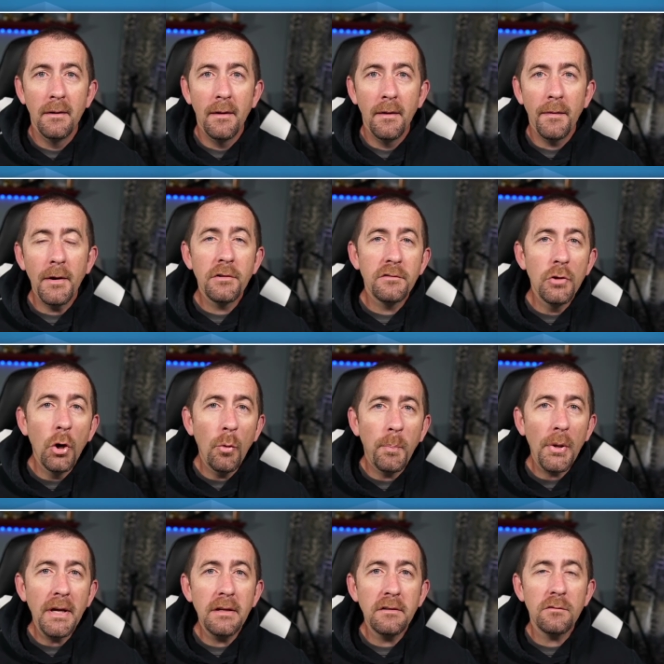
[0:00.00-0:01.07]
There's no
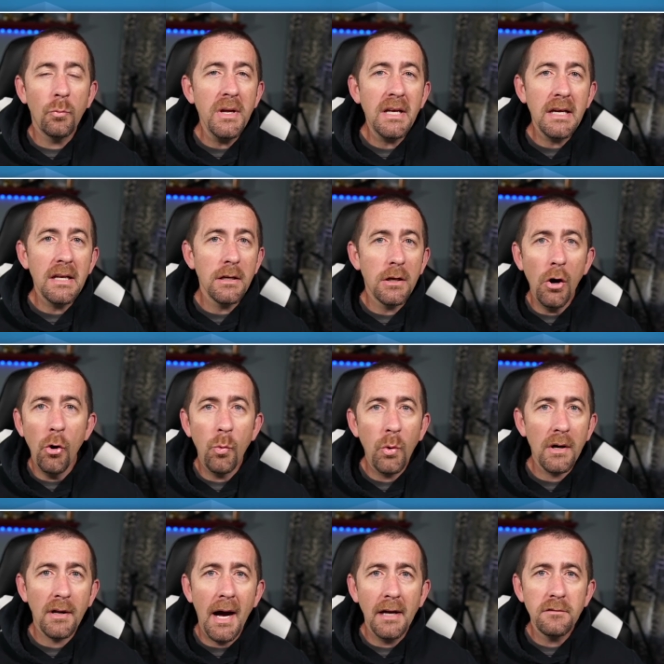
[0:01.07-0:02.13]
place we can go where
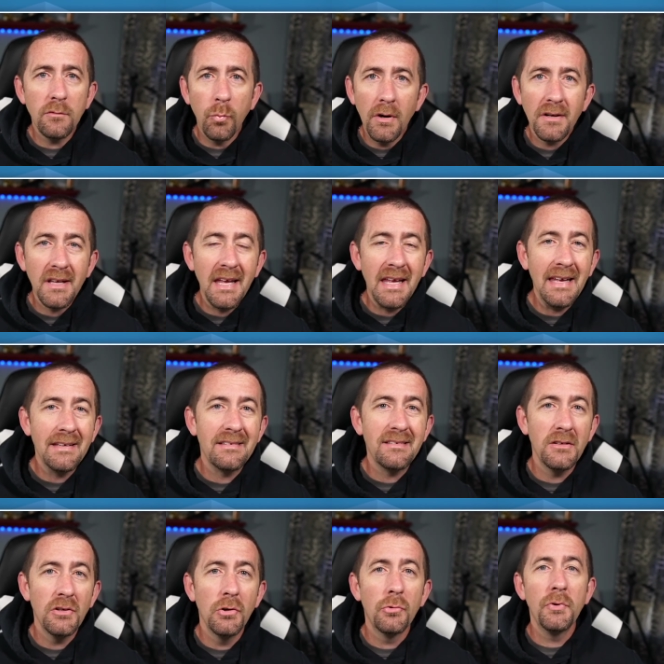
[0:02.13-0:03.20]
God's word can't
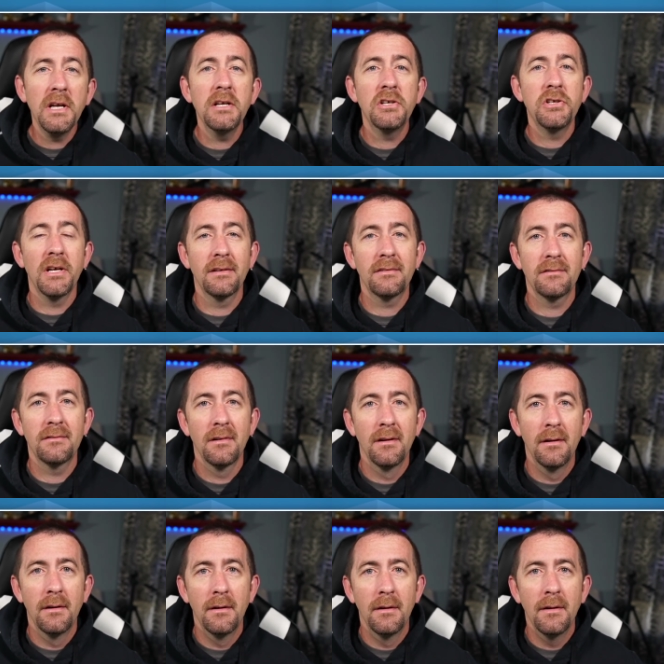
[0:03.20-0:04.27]
still reach us.
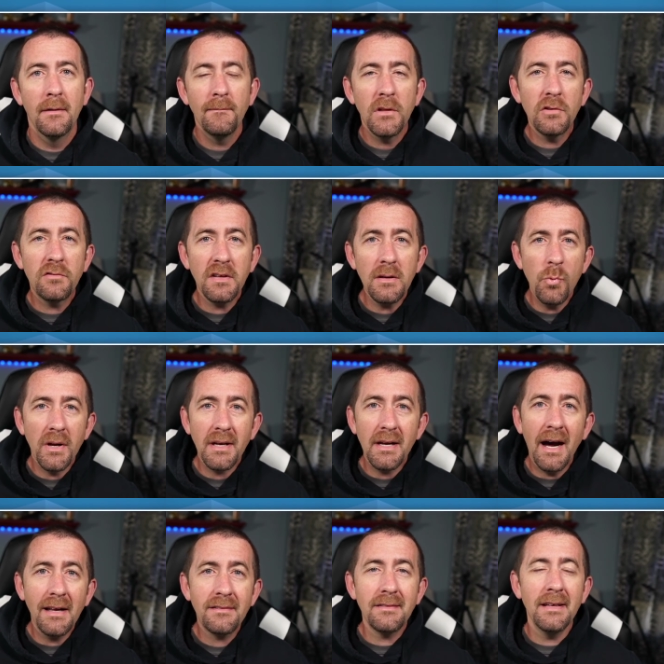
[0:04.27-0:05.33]
You see, when
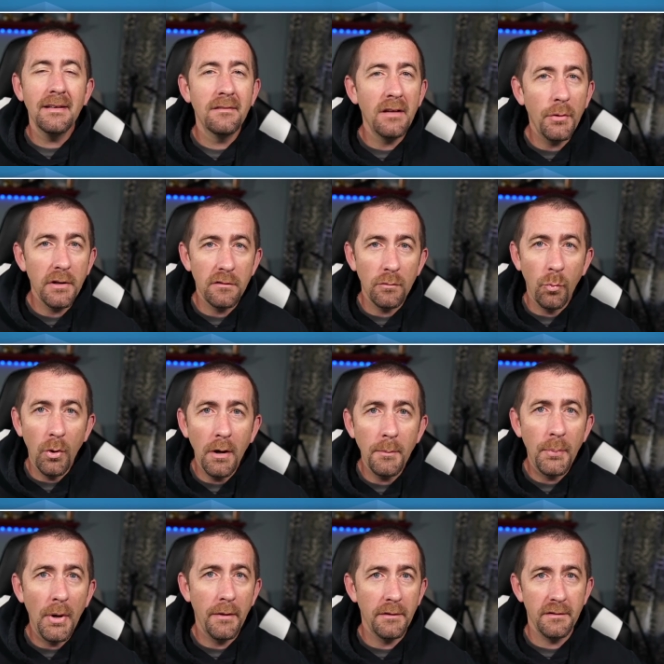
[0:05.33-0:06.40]
God sends out his word,
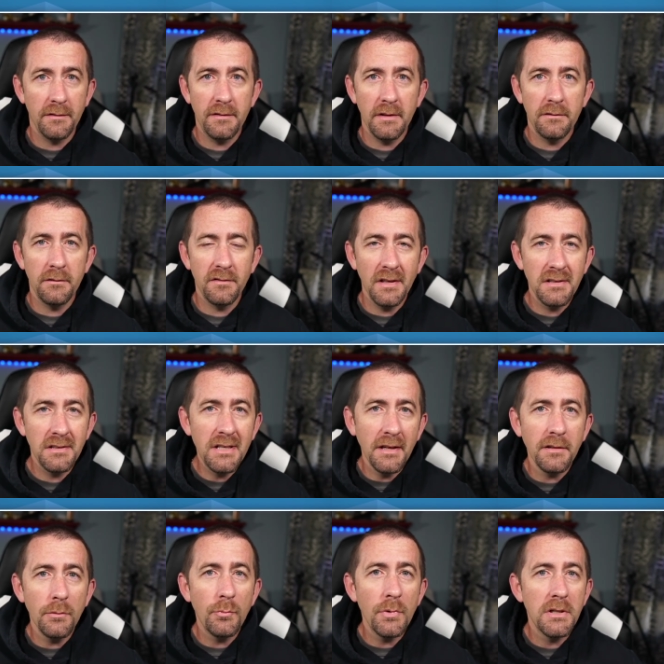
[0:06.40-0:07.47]
brothers and sisters, it
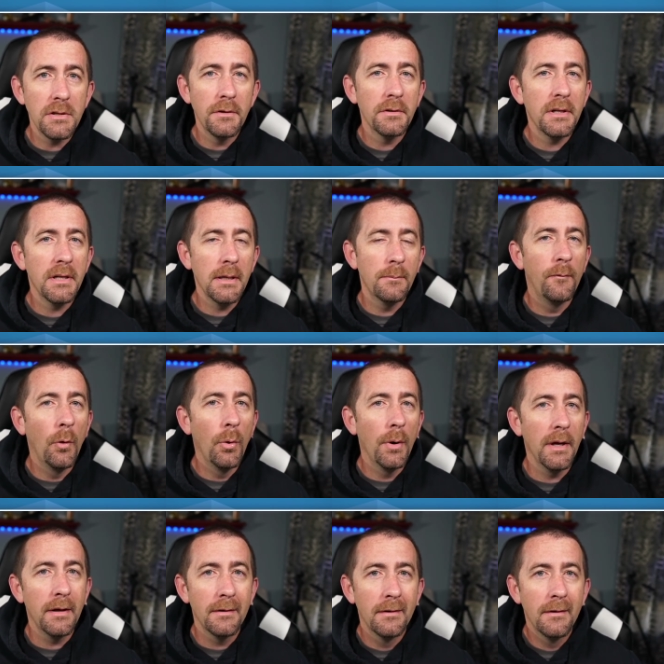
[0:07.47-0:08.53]
doesn't return to him
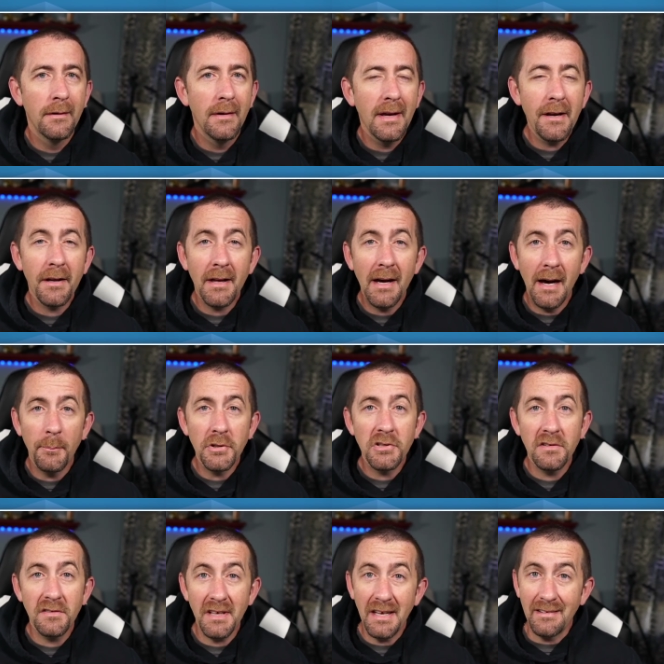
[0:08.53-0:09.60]
void. It
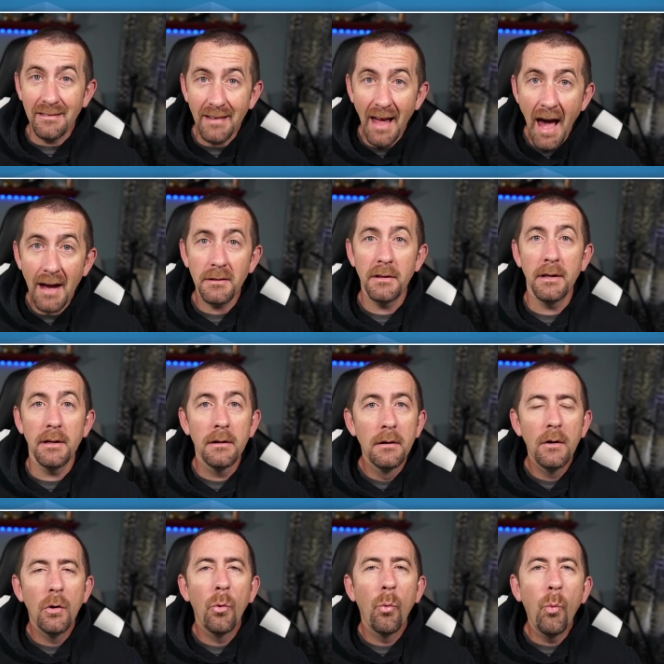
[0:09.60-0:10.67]
accomplishes exactly
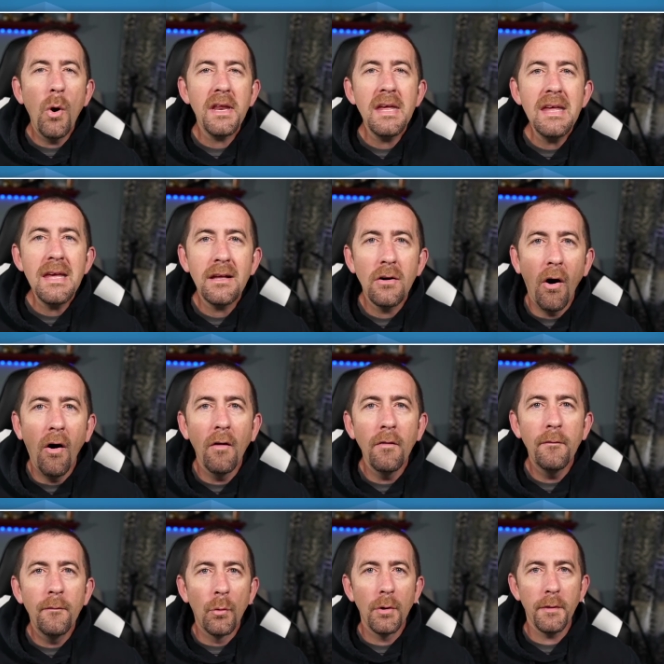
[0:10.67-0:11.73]
what he called
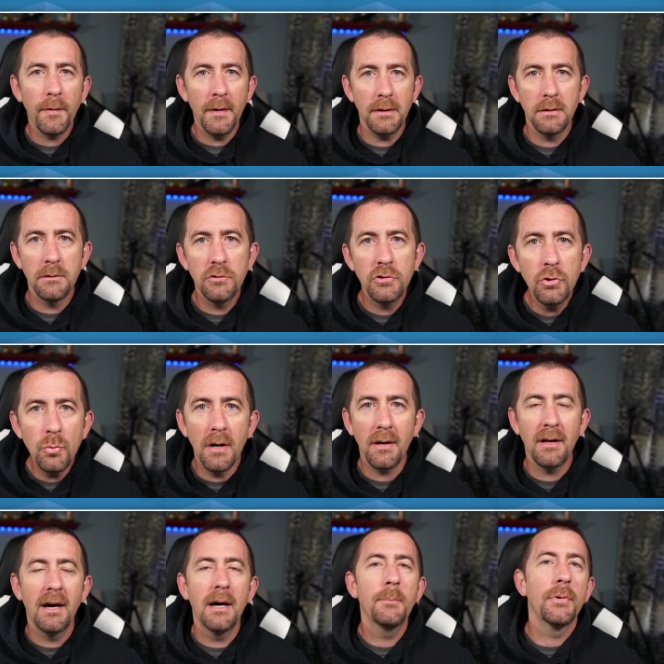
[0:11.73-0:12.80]
forth it to
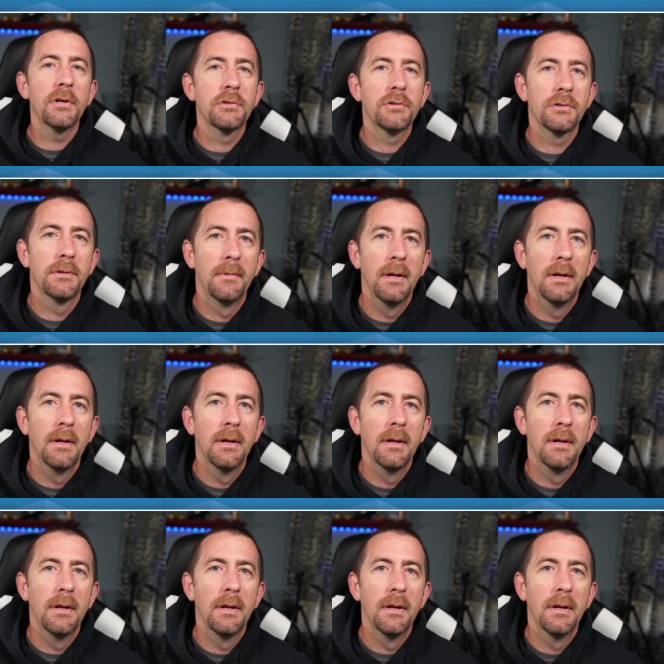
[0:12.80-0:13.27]
accomplish.